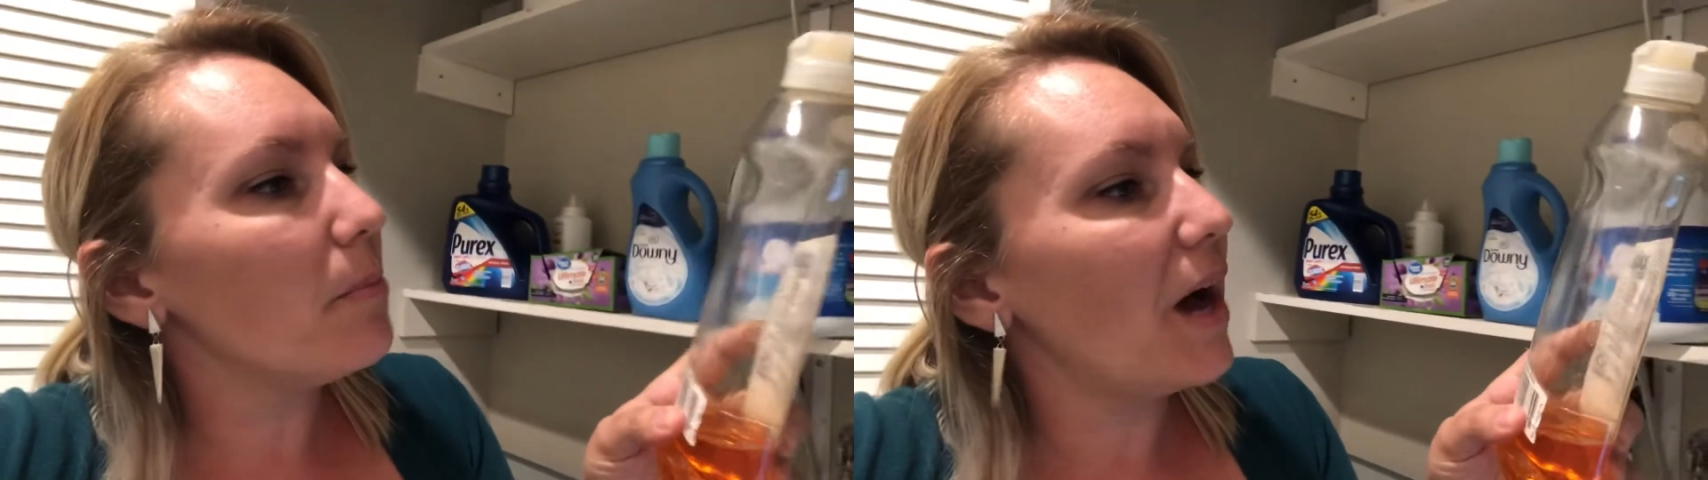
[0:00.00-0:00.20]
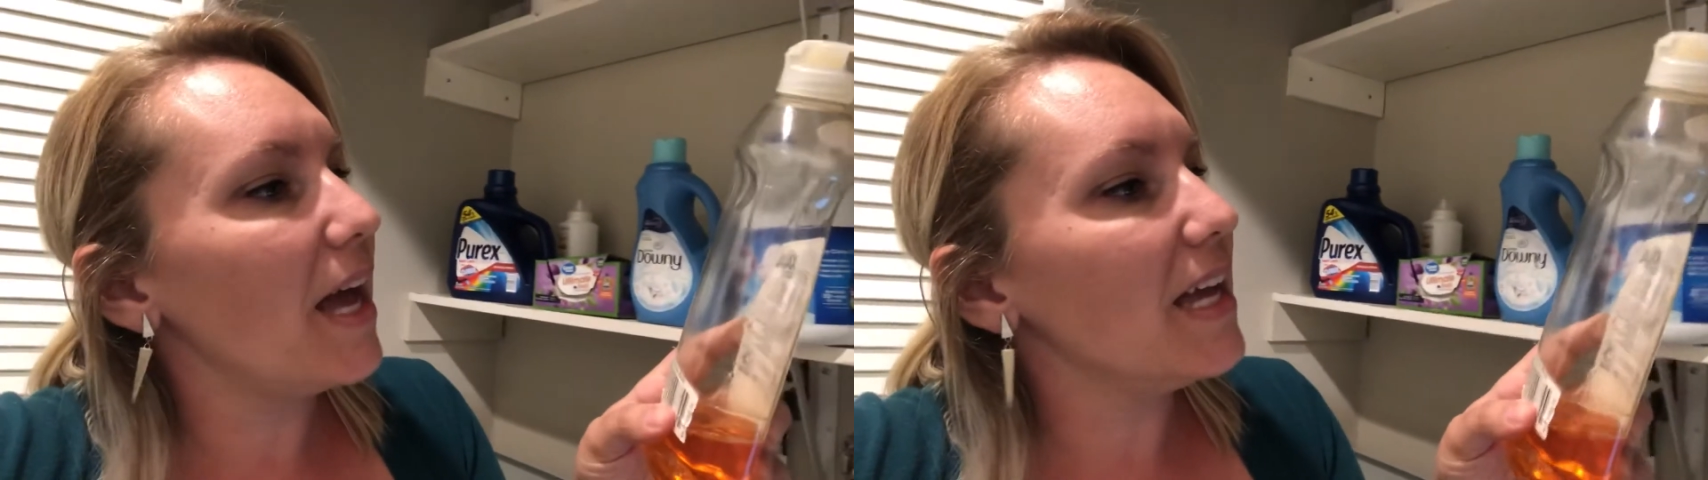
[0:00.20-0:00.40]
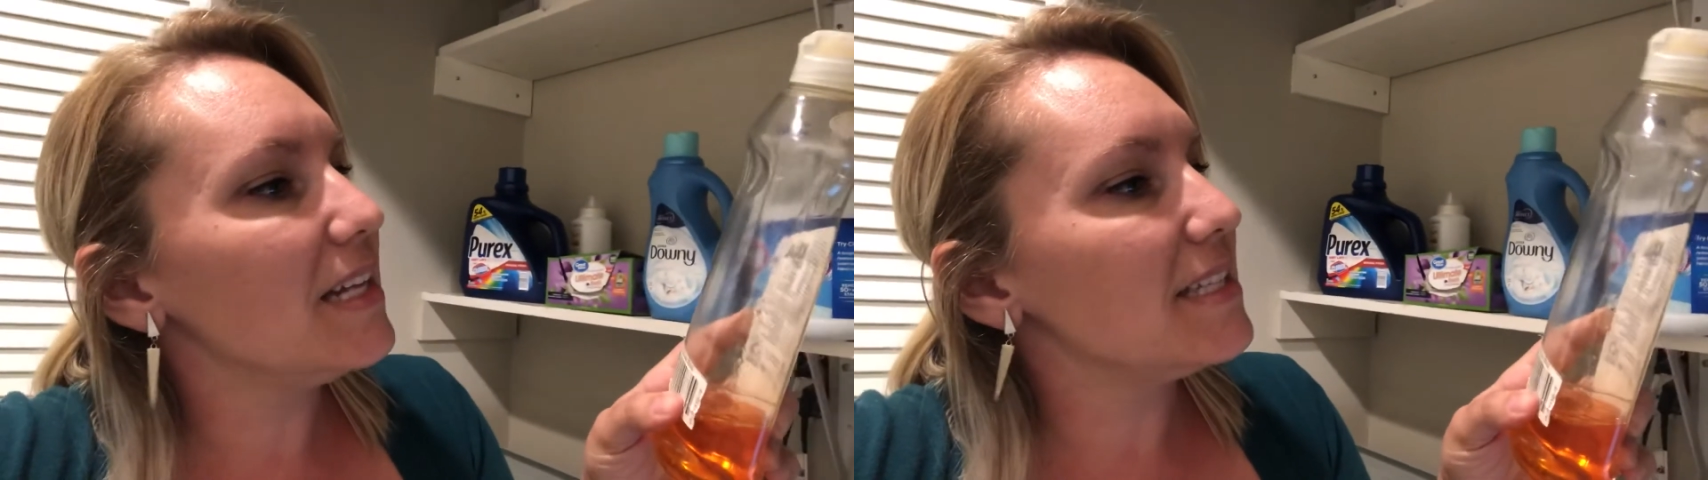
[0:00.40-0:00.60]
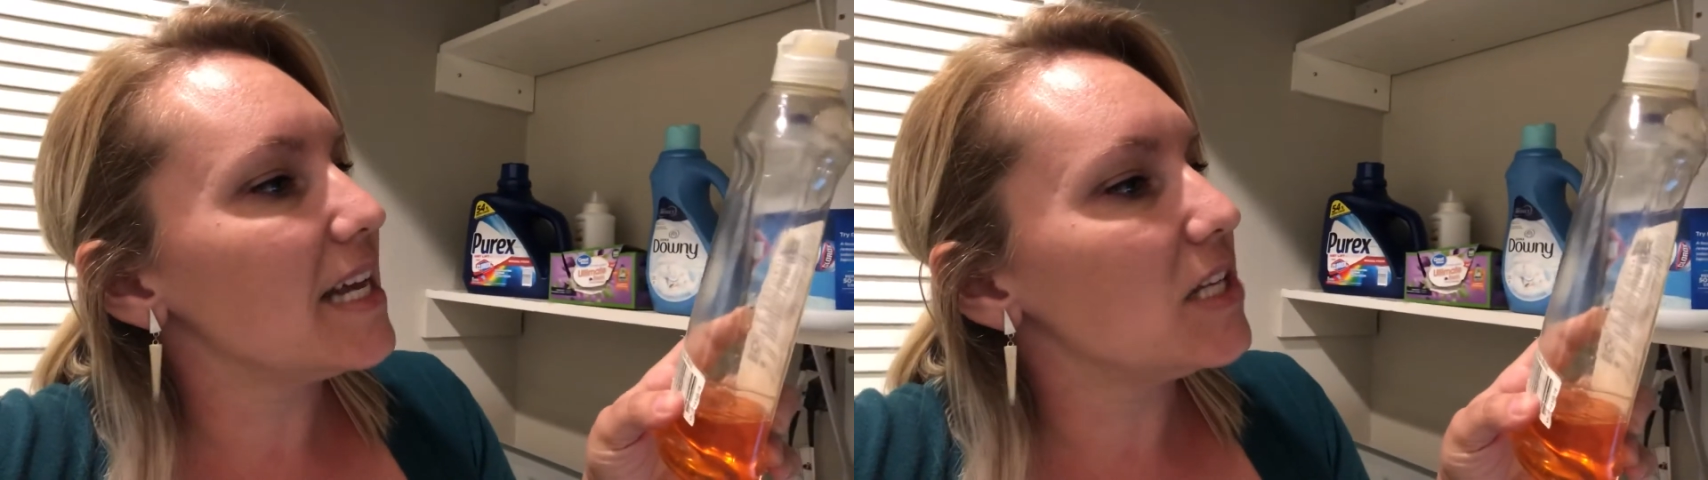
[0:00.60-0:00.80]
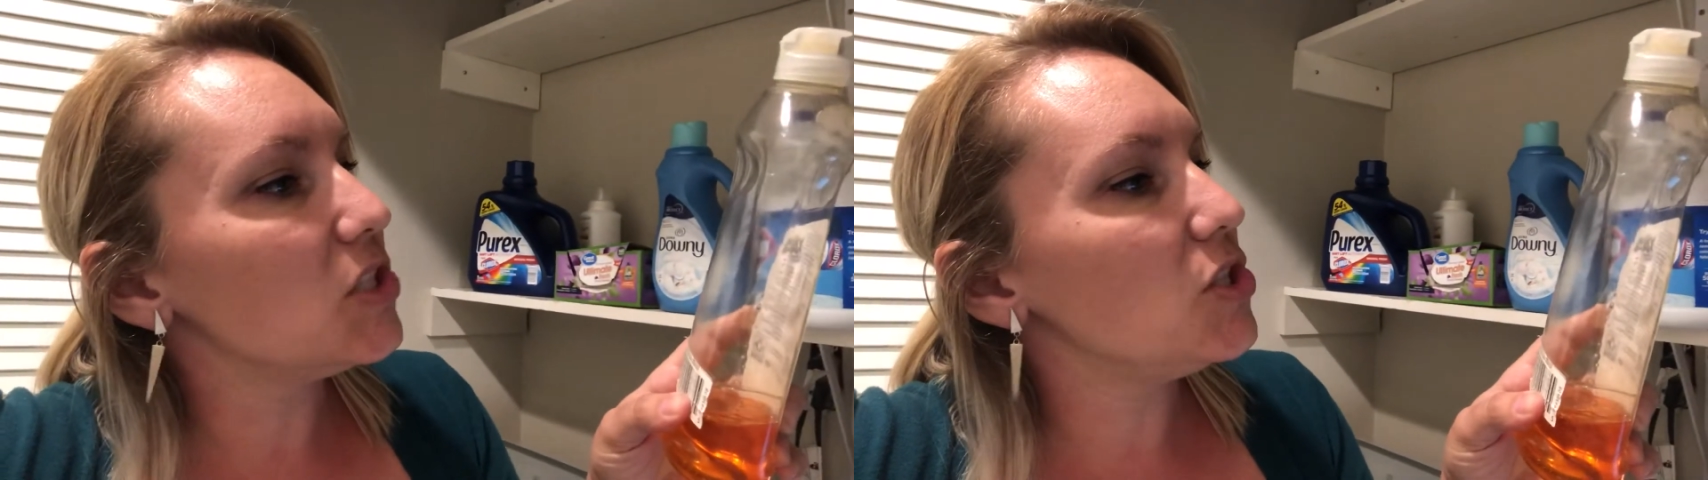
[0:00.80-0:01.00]
but it
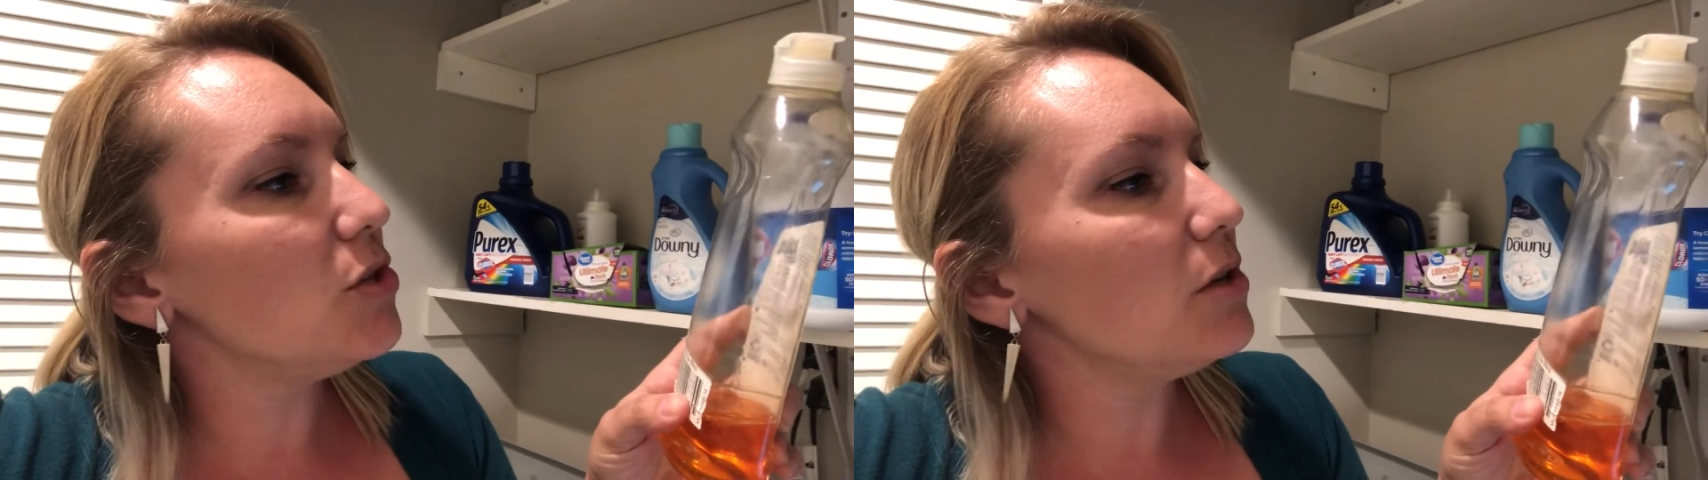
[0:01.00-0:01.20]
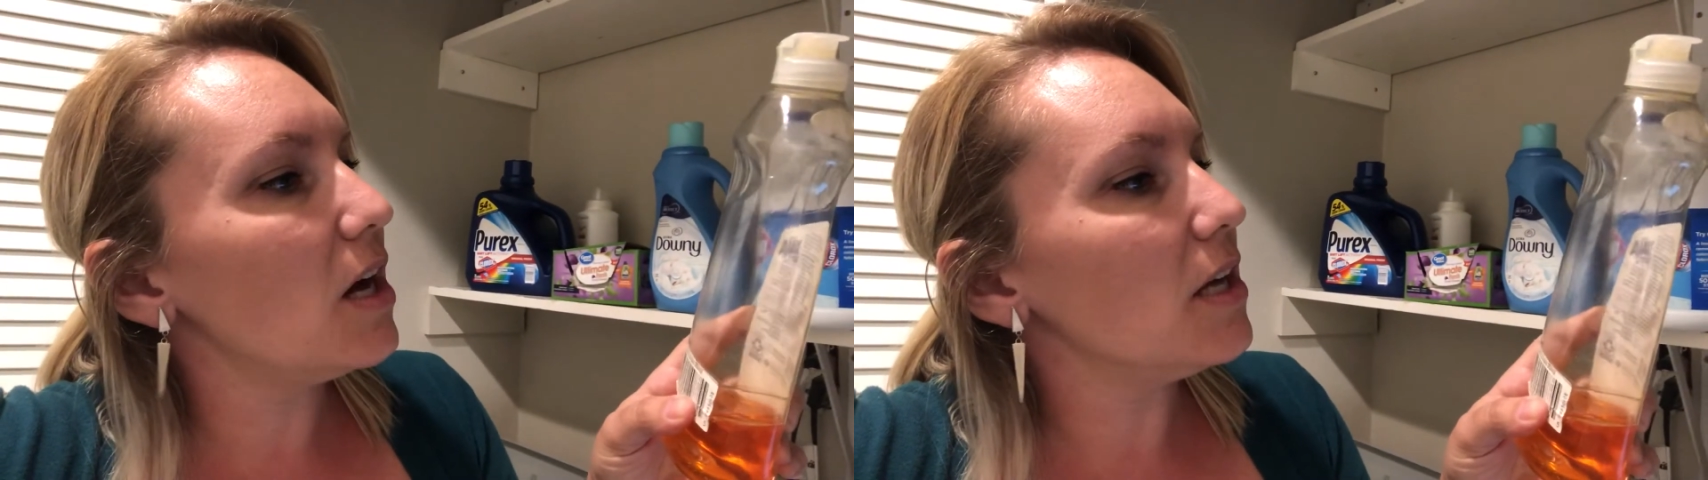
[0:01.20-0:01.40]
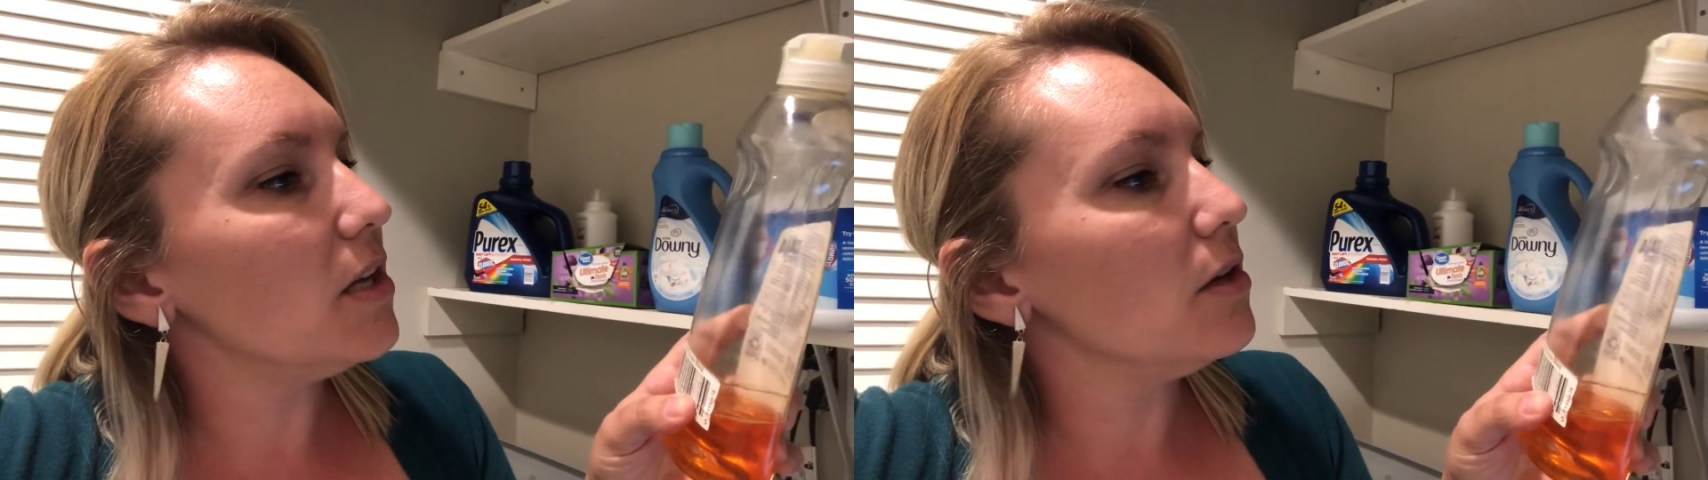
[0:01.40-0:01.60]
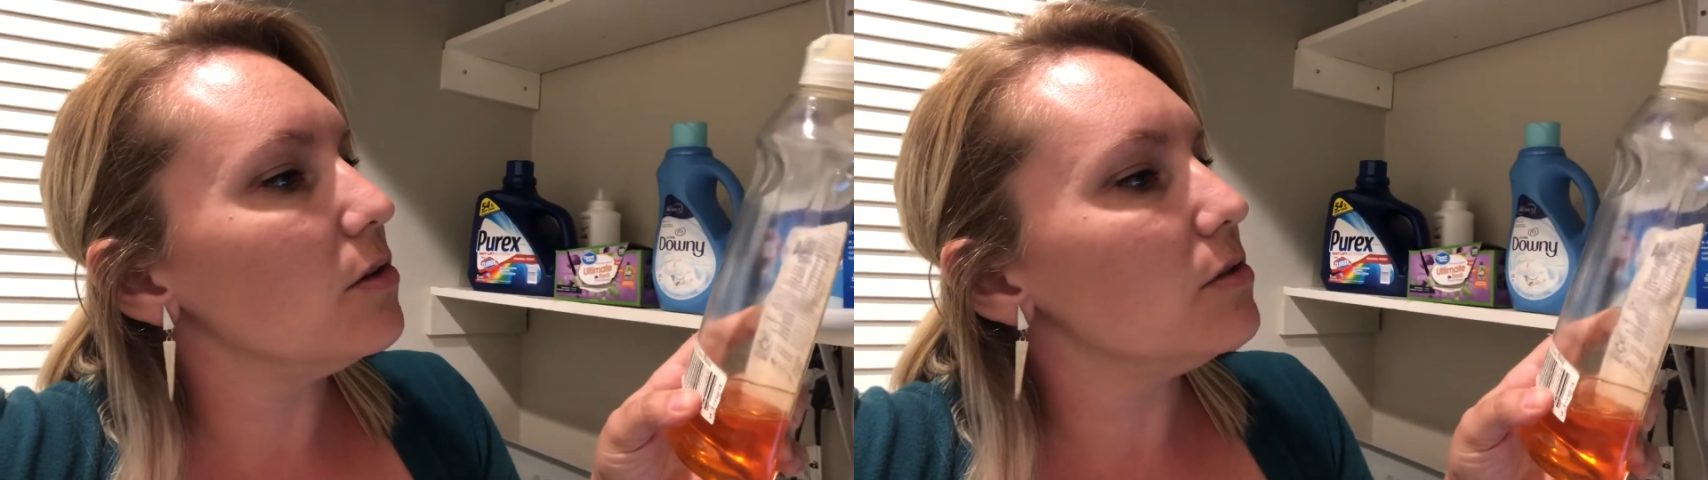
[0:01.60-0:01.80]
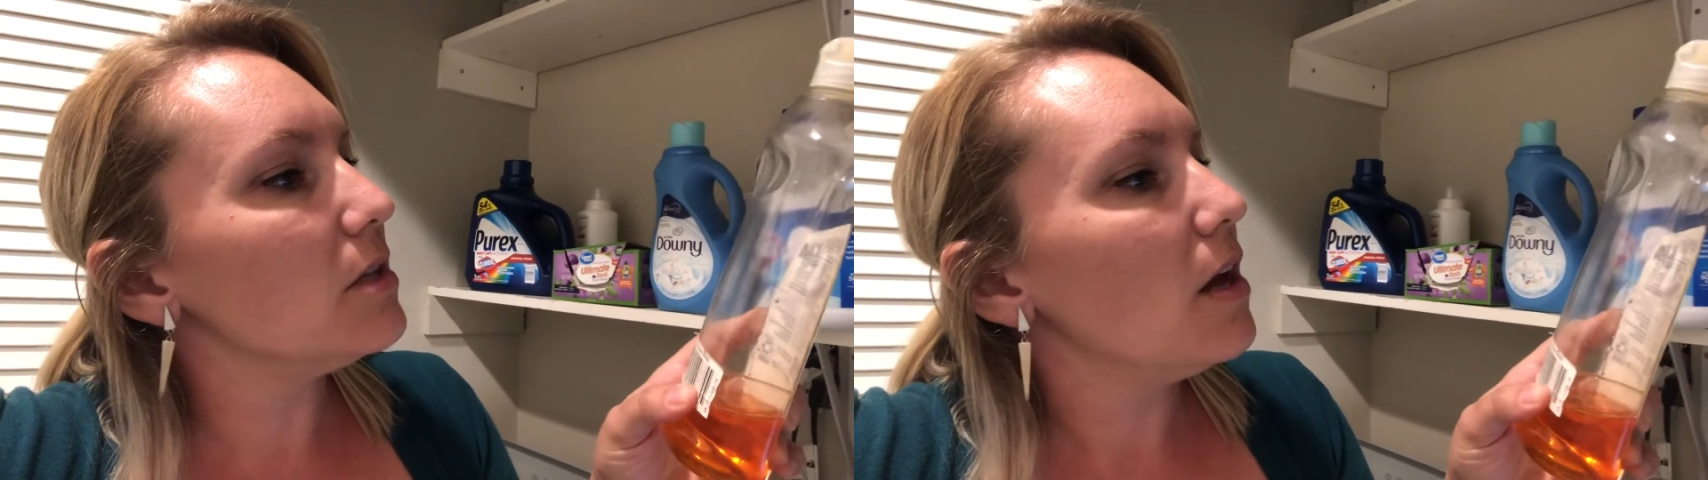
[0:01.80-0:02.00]
says, do not
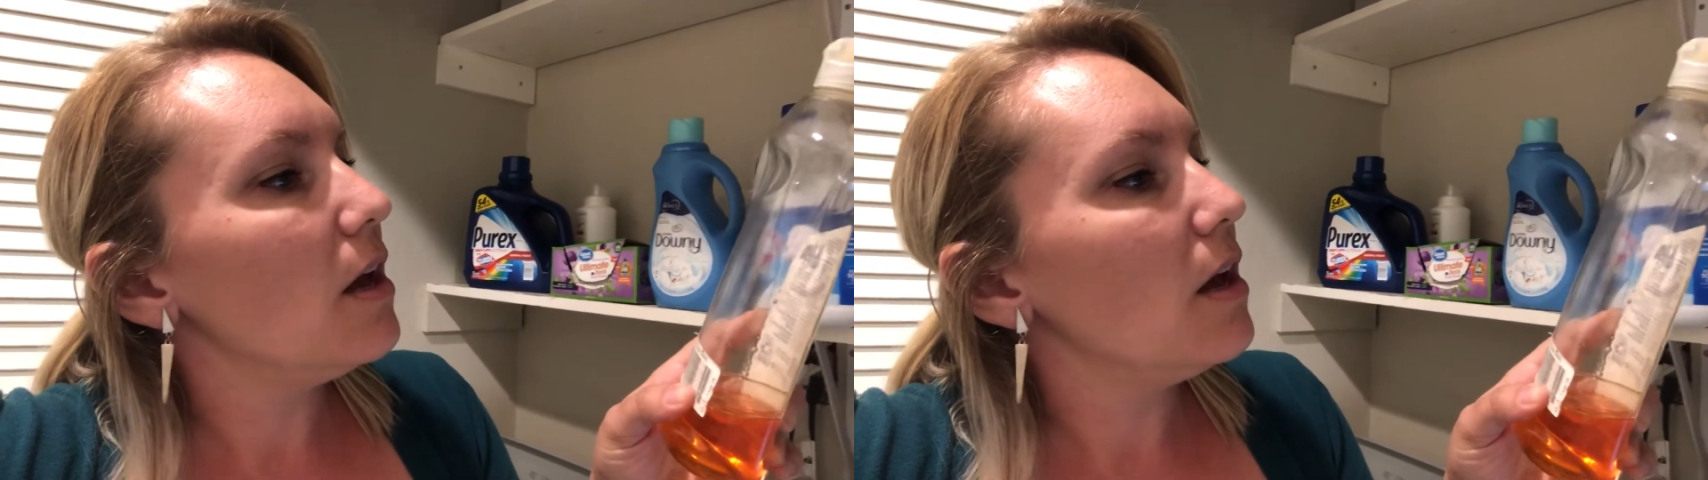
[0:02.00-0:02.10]
use